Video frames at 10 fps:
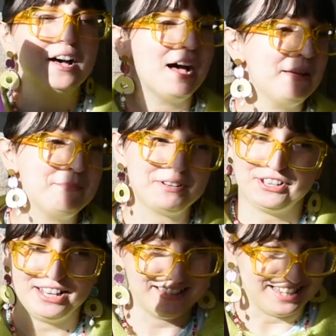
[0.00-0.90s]
I
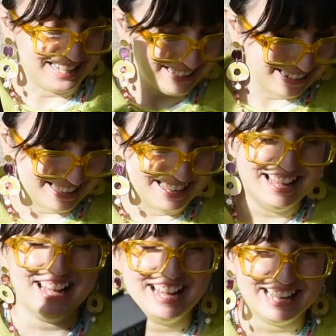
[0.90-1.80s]
purchased it in.
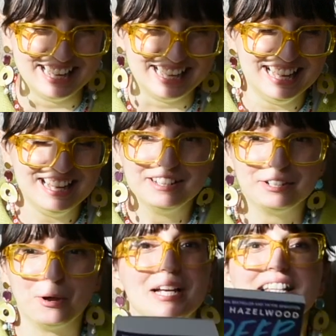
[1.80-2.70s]

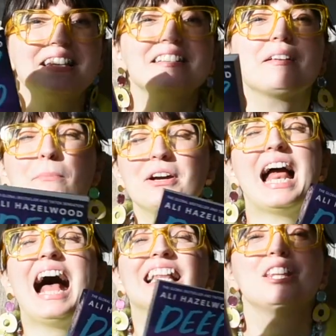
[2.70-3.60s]
No, it didn't disappoint
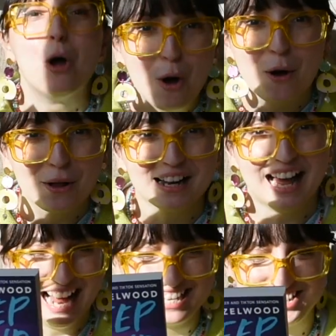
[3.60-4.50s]
at all,
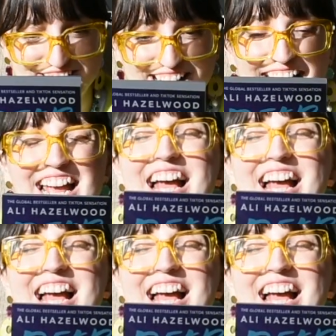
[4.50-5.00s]
actually.